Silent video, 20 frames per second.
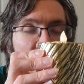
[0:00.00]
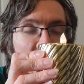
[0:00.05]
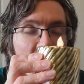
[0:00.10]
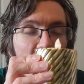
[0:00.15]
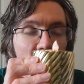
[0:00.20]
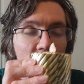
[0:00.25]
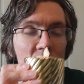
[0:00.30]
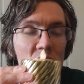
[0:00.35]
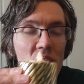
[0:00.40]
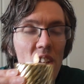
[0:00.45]

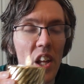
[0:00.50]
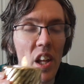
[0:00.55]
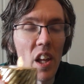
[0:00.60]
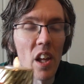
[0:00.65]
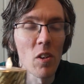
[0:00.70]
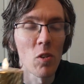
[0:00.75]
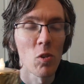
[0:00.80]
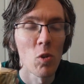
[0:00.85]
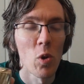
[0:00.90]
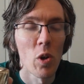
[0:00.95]
The snake
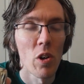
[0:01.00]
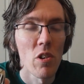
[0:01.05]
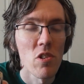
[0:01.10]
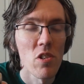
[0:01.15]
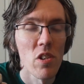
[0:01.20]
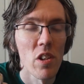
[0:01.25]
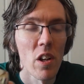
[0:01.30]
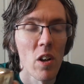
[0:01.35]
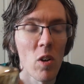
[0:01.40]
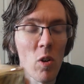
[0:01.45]
cannot hurt
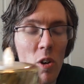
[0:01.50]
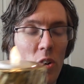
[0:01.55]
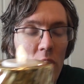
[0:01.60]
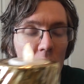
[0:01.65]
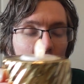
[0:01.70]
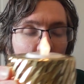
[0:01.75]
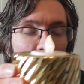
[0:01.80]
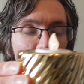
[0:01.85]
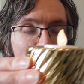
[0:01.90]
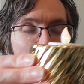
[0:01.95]
us
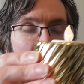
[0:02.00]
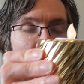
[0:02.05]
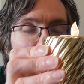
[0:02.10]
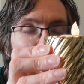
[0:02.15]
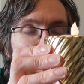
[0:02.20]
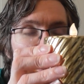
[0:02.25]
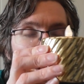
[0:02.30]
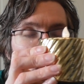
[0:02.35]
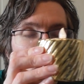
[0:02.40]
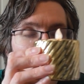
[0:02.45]
any
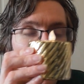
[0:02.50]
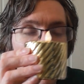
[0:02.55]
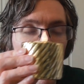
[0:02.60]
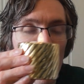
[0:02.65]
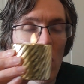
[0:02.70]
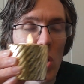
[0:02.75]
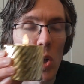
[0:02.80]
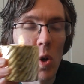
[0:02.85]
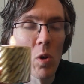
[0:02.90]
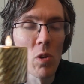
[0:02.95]
longer.
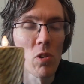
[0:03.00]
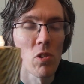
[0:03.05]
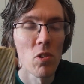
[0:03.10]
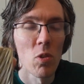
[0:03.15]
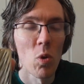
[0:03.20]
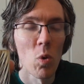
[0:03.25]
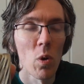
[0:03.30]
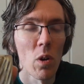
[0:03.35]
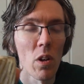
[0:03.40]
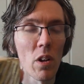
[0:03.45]
Our
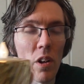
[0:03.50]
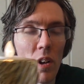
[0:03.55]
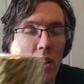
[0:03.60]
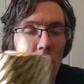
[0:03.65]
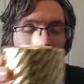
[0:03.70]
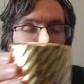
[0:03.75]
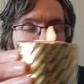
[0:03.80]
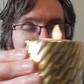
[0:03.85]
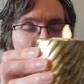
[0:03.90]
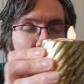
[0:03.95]
soul
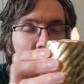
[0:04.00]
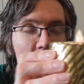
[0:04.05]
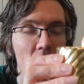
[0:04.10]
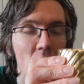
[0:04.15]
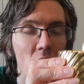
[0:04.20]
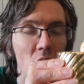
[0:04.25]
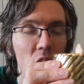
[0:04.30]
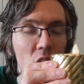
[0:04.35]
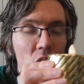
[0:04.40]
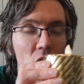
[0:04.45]
is
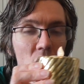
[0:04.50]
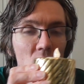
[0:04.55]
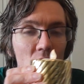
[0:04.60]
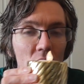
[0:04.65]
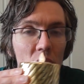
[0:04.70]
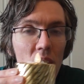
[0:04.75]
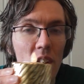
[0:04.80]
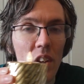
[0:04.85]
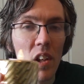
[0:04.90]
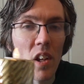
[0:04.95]

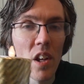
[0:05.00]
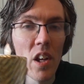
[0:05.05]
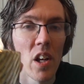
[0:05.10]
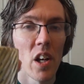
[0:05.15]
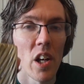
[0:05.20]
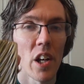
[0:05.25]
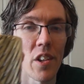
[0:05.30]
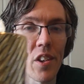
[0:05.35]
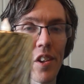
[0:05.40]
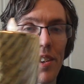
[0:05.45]
cleansed,
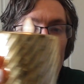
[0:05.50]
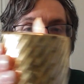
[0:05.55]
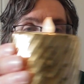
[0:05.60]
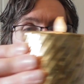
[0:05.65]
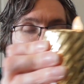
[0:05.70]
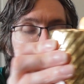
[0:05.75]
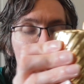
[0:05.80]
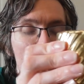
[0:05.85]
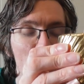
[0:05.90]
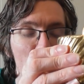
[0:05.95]
and the
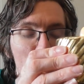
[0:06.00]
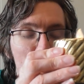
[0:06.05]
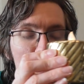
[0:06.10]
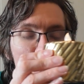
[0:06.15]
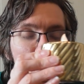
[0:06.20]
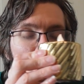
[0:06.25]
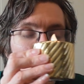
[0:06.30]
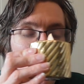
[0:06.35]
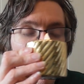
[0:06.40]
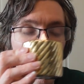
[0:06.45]
snake
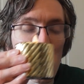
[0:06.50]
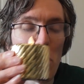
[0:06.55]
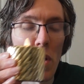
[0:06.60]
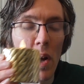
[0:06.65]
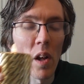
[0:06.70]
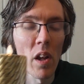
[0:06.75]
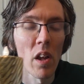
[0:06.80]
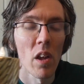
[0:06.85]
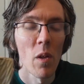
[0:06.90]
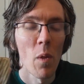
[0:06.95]
must draw
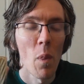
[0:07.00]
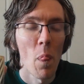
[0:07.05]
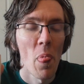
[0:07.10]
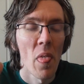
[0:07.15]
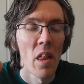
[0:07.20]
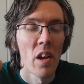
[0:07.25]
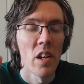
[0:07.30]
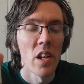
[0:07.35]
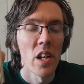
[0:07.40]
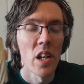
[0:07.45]
back.
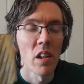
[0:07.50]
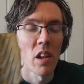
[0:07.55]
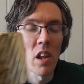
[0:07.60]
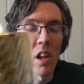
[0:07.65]
It